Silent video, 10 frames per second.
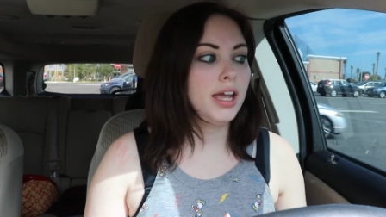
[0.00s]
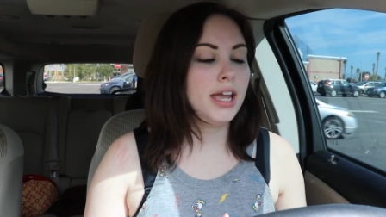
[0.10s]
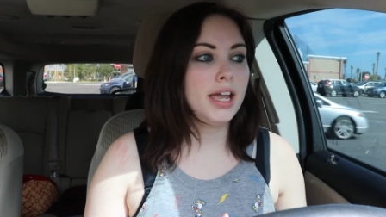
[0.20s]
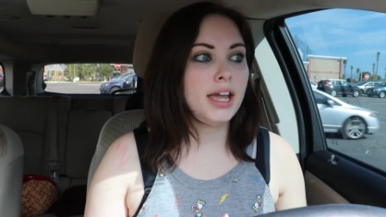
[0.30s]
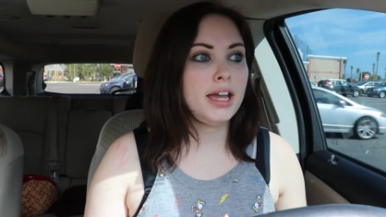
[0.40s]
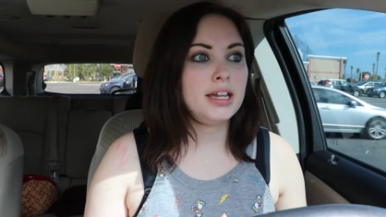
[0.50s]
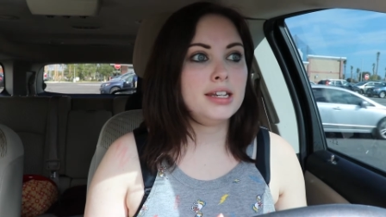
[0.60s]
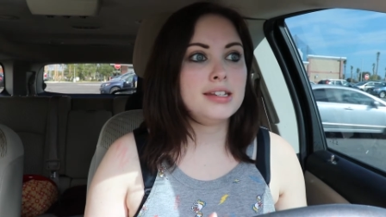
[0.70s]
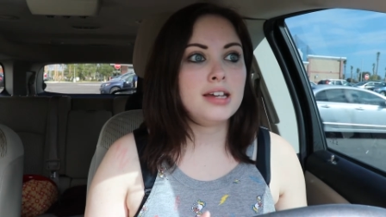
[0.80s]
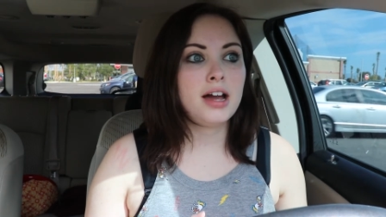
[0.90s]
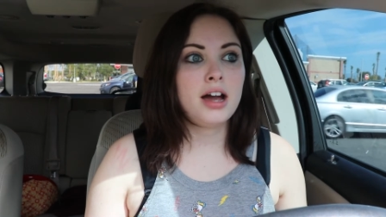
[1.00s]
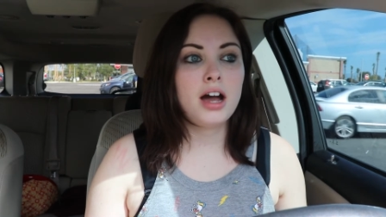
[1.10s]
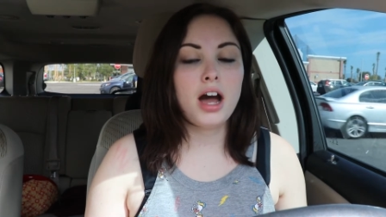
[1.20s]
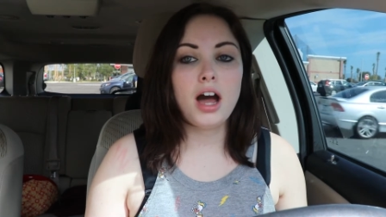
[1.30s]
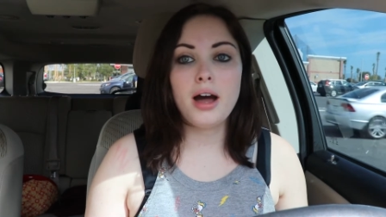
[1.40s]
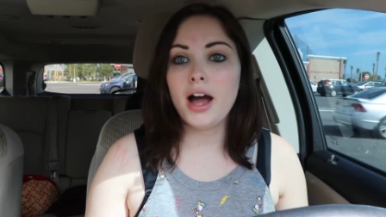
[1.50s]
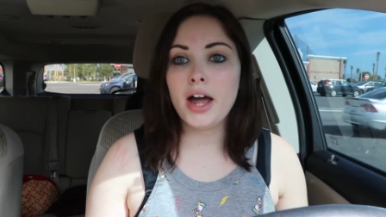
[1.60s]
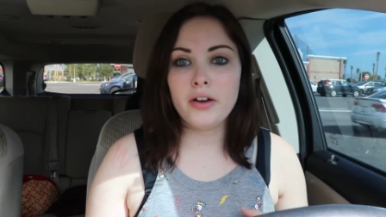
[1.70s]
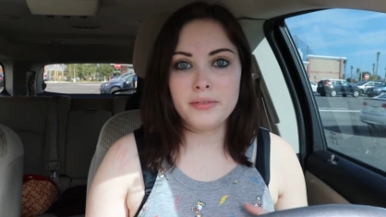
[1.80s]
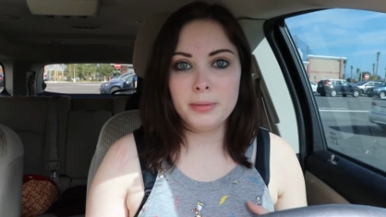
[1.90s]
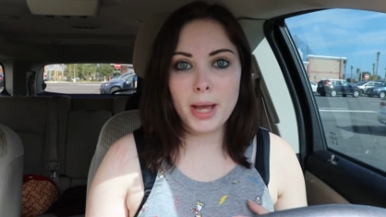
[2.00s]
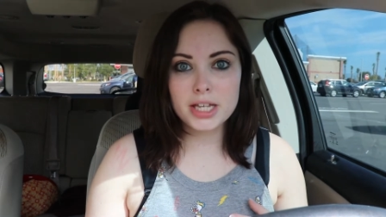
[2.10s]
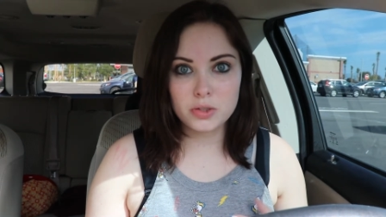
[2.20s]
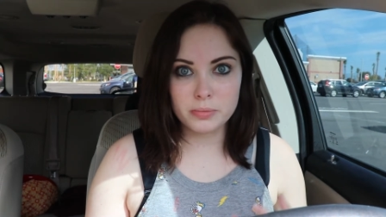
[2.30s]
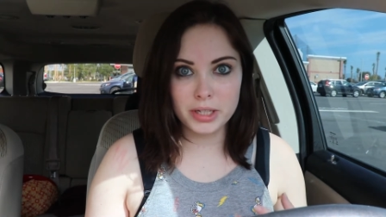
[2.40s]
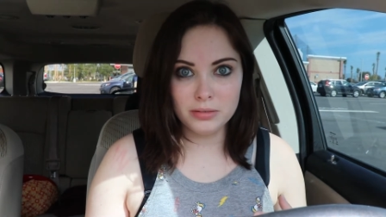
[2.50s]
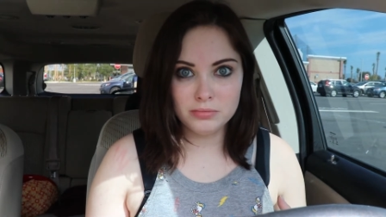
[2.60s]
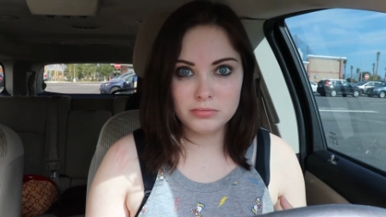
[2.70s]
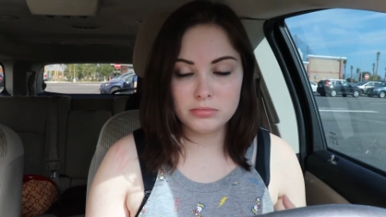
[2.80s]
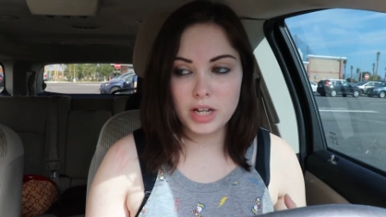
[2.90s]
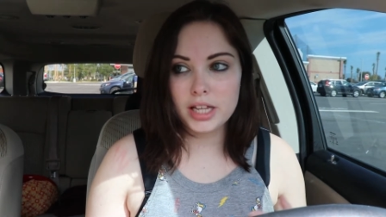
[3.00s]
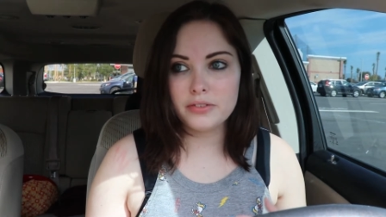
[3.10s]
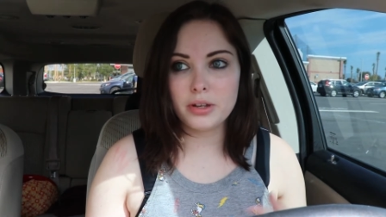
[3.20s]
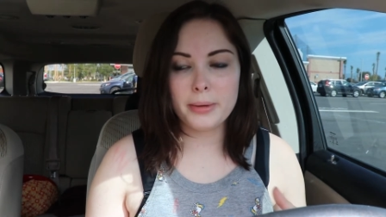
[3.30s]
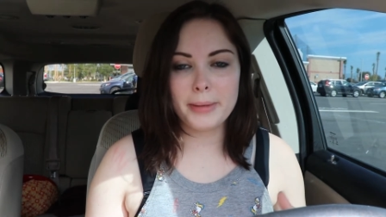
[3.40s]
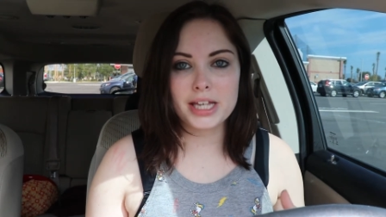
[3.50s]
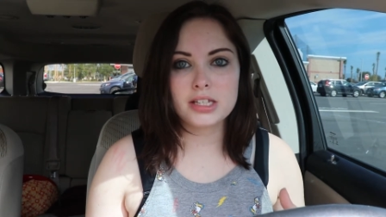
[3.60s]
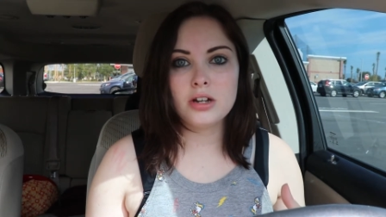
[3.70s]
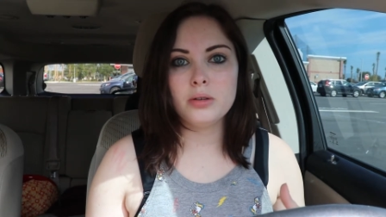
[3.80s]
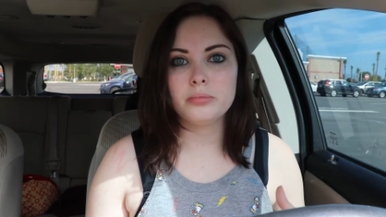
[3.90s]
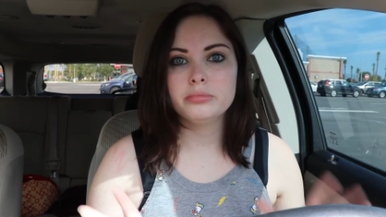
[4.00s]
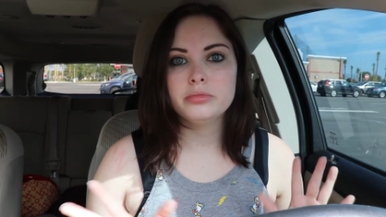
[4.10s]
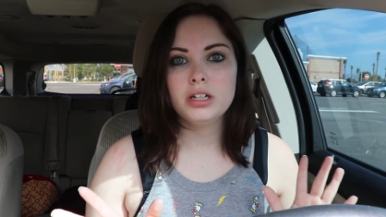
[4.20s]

and I don't have any bags with me. I left all my bags at home.